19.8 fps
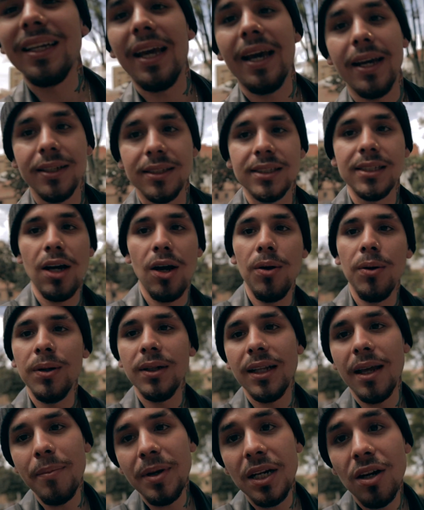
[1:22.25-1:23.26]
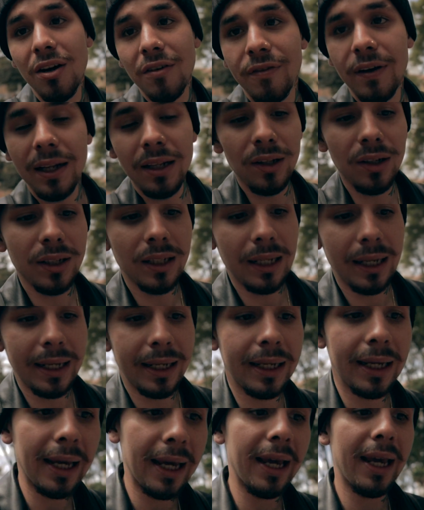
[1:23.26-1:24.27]
Yeah, so let me know if I look
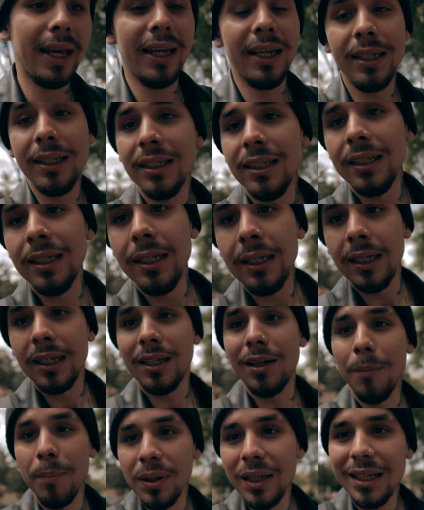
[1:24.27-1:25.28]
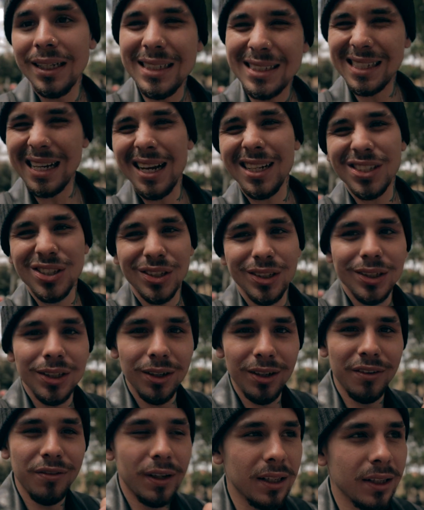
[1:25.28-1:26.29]
like a complete disaster,
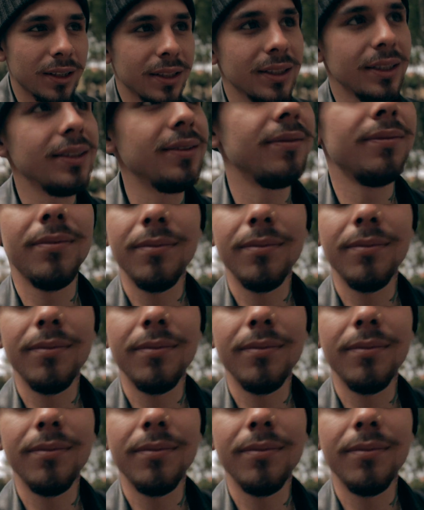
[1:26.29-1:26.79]
or if I look good.